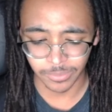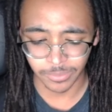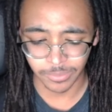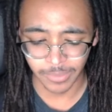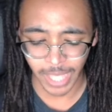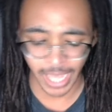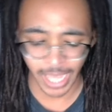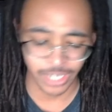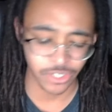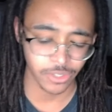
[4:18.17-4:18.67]

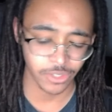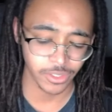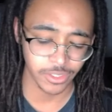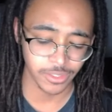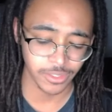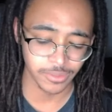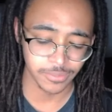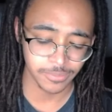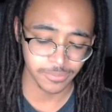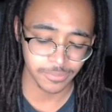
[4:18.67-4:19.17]
actually,
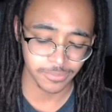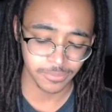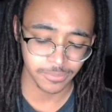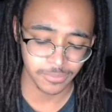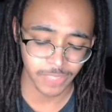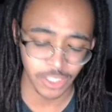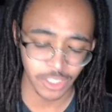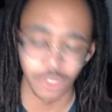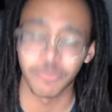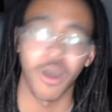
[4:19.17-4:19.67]

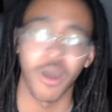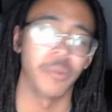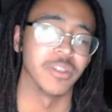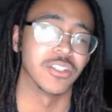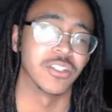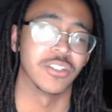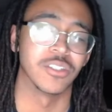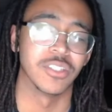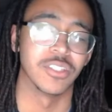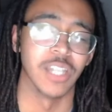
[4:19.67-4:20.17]
then you probably
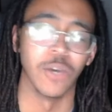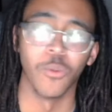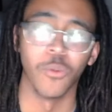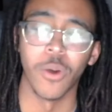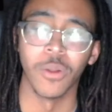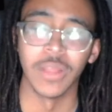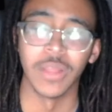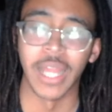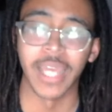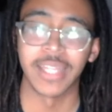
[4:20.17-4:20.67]
still
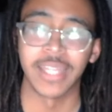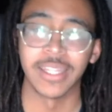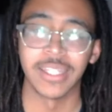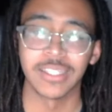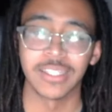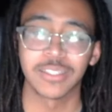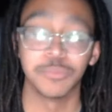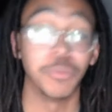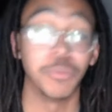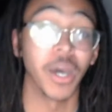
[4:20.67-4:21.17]
won't like
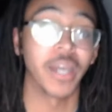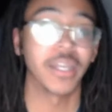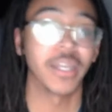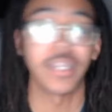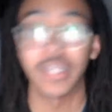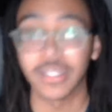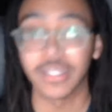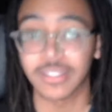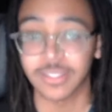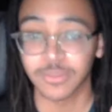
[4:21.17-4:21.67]
this, but
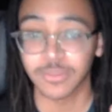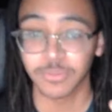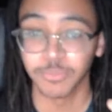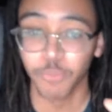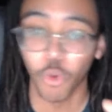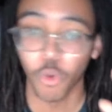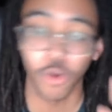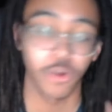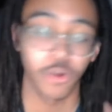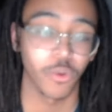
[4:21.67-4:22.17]
it's
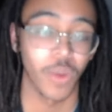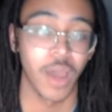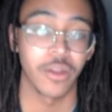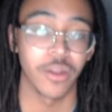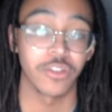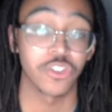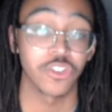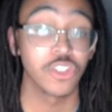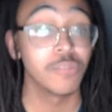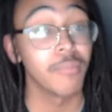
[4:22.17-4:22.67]
more grounded,
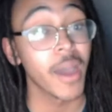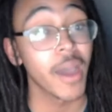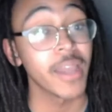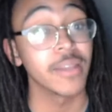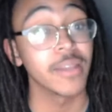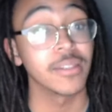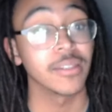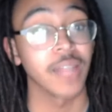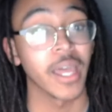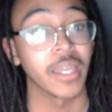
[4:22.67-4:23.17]
so you might
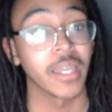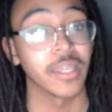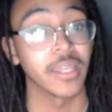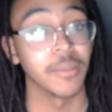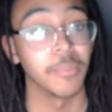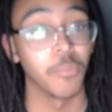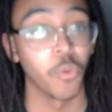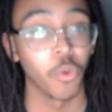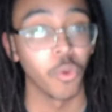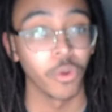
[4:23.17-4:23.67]
like it
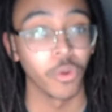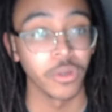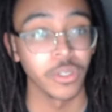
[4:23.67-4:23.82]
more.